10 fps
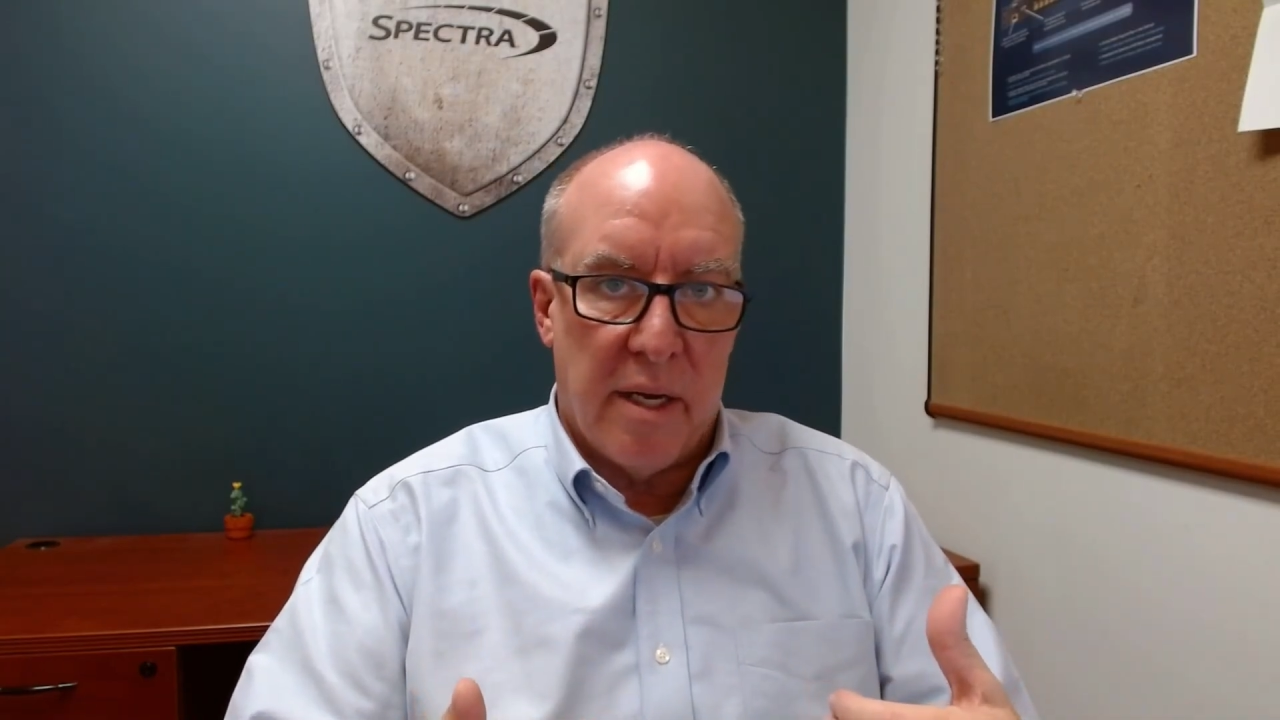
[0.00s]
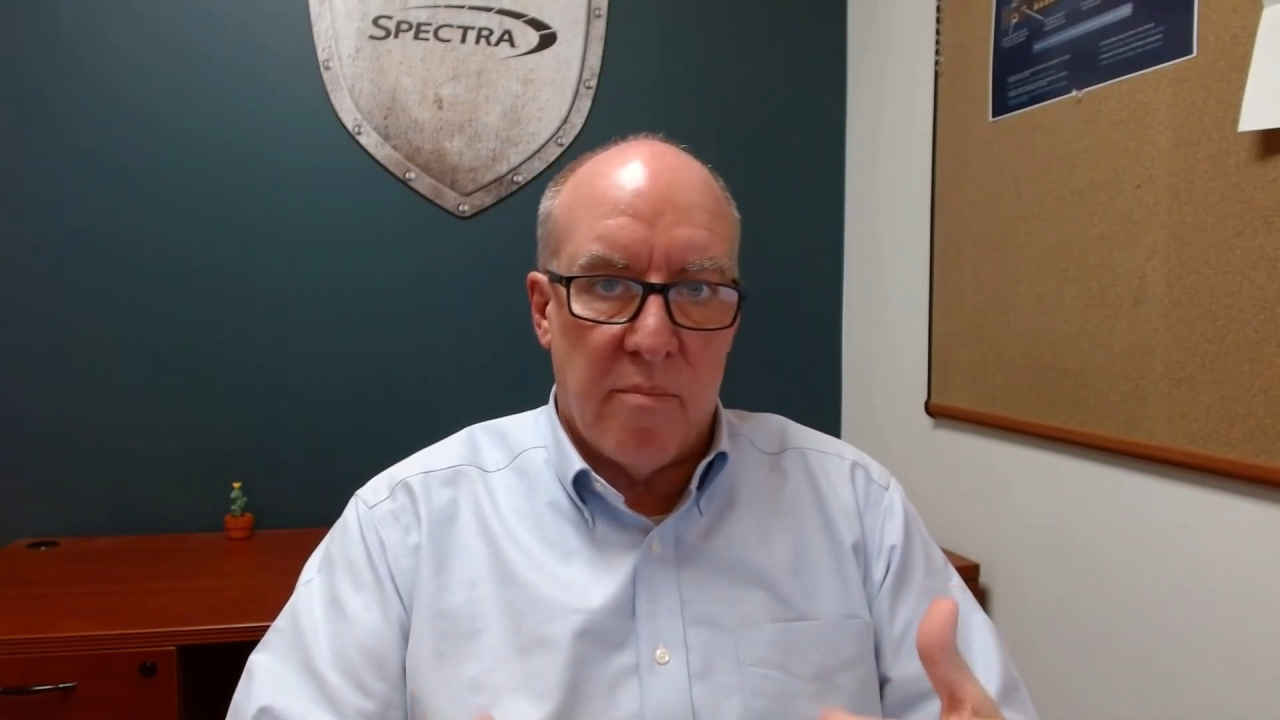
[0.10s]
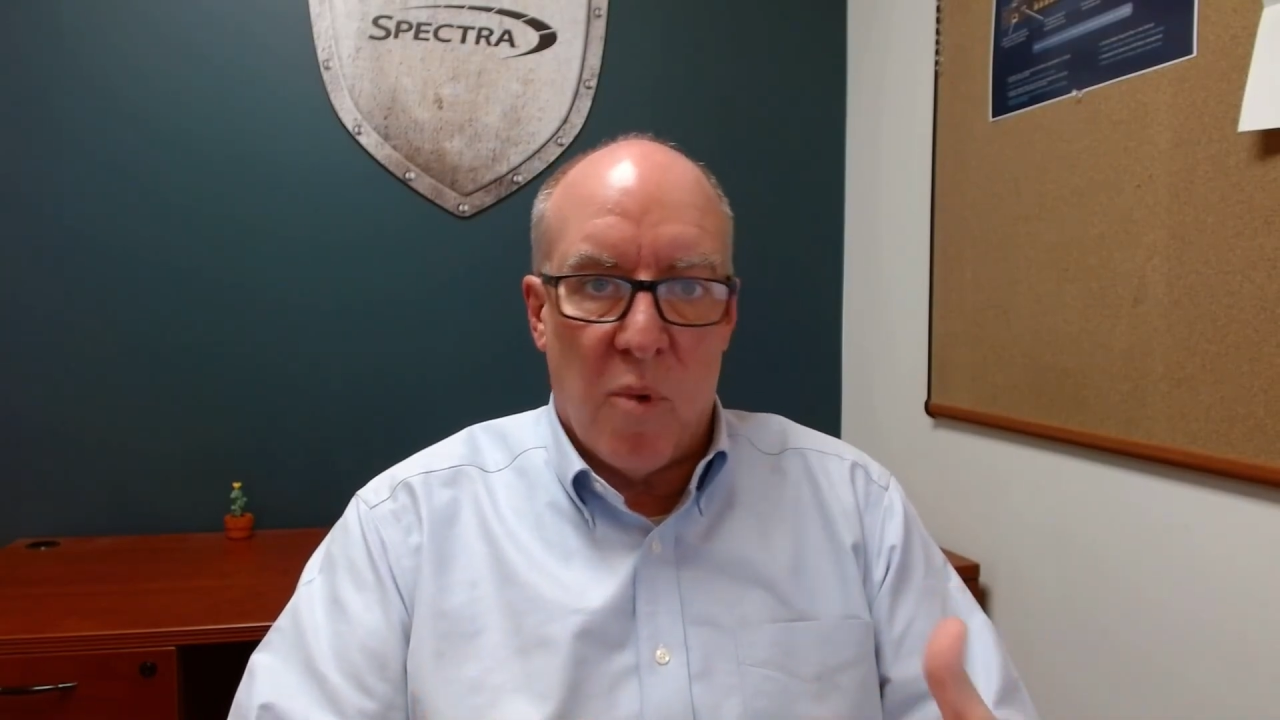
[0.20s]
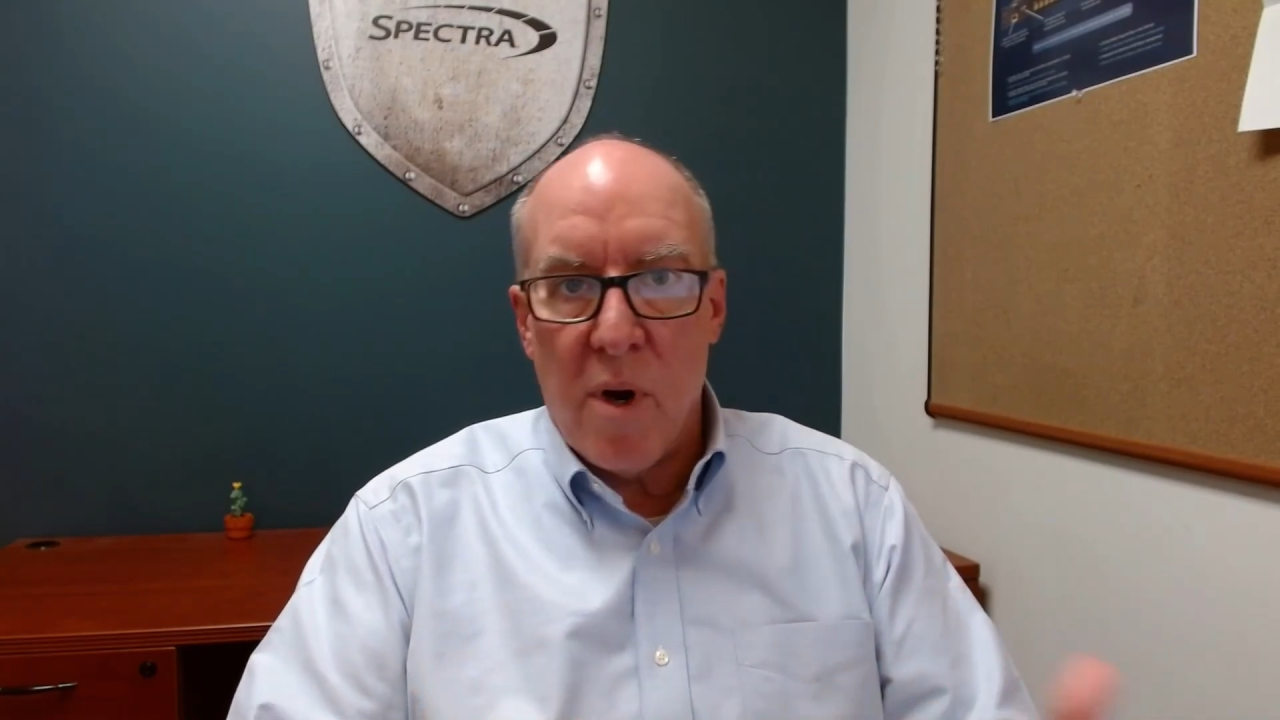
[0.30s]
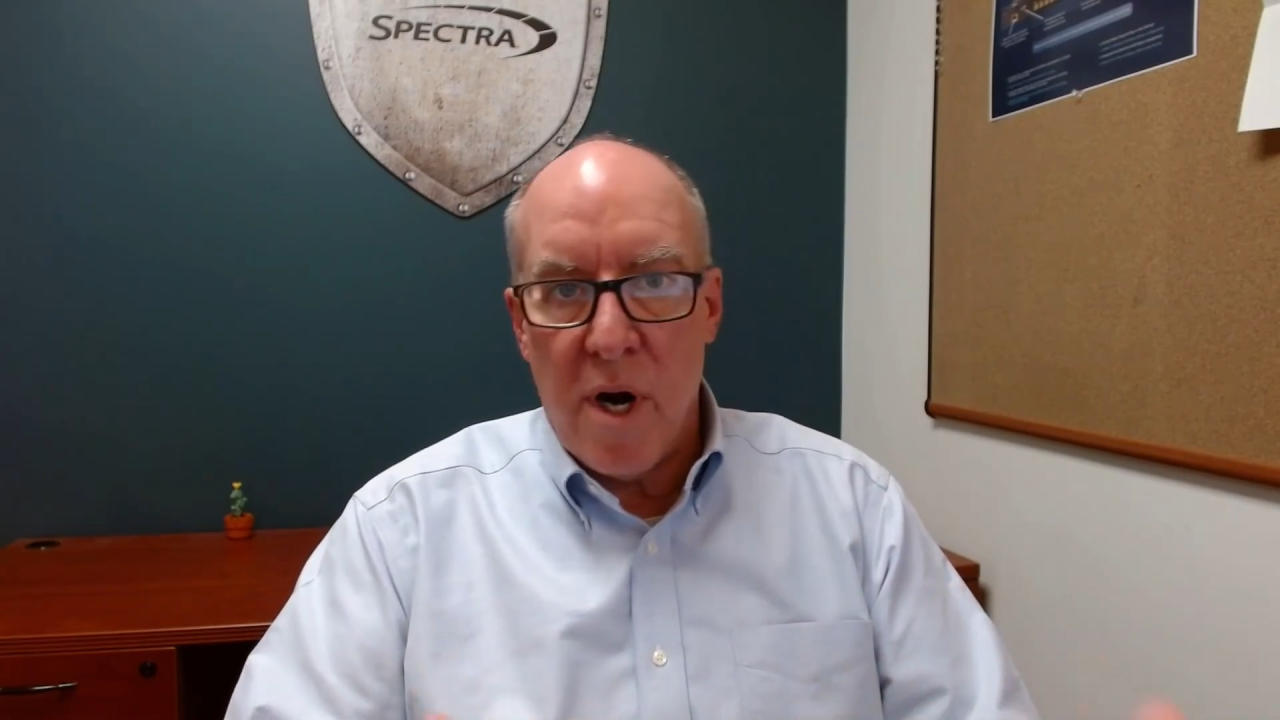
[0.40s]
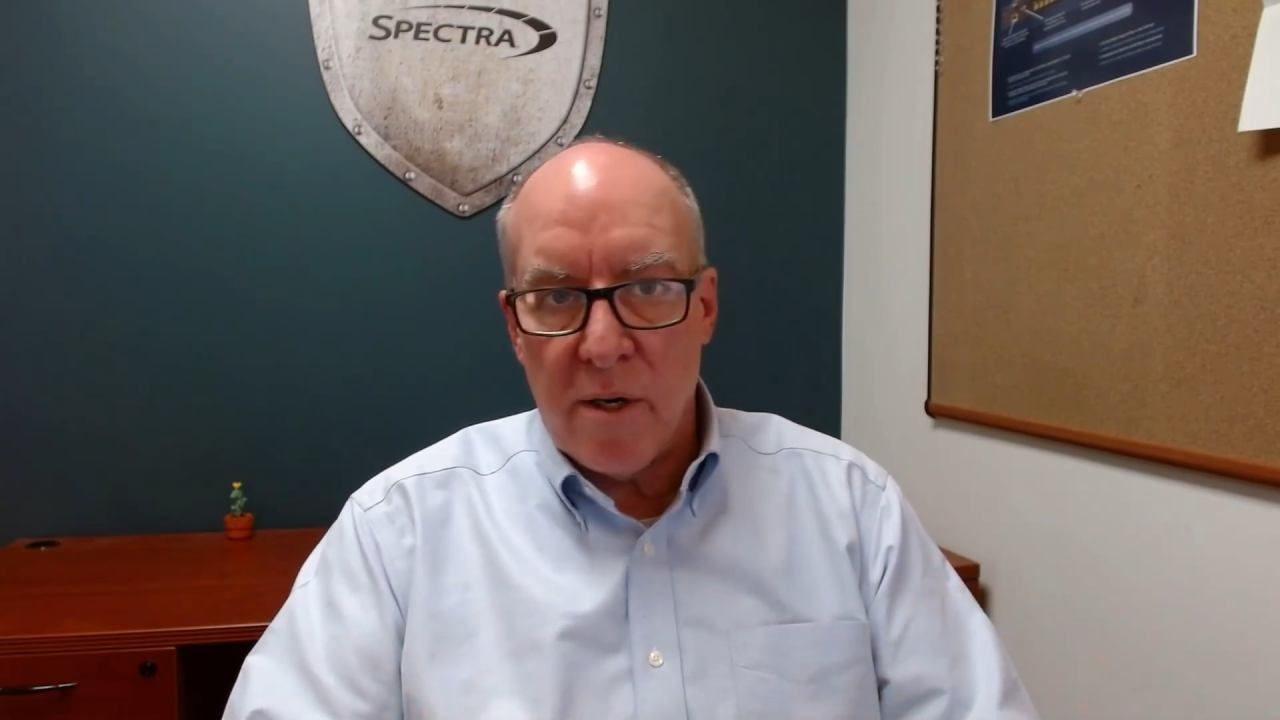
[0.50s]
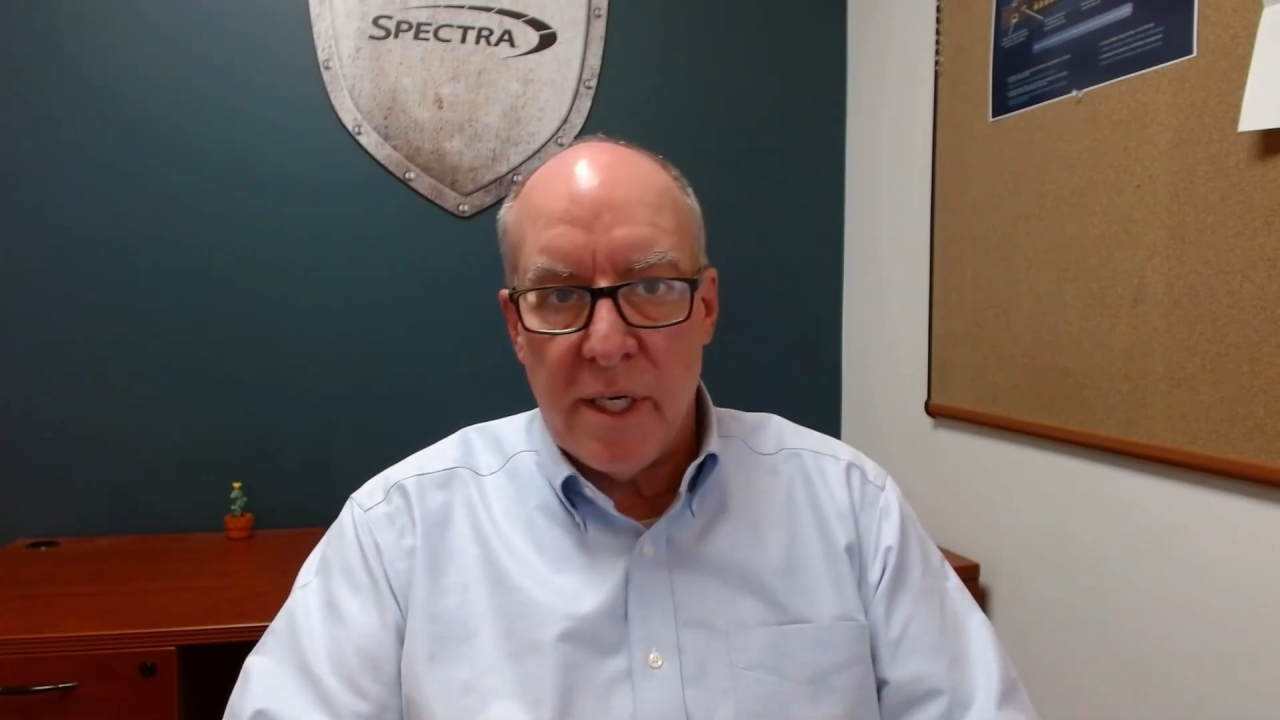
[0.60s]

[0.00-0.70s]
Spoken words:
more air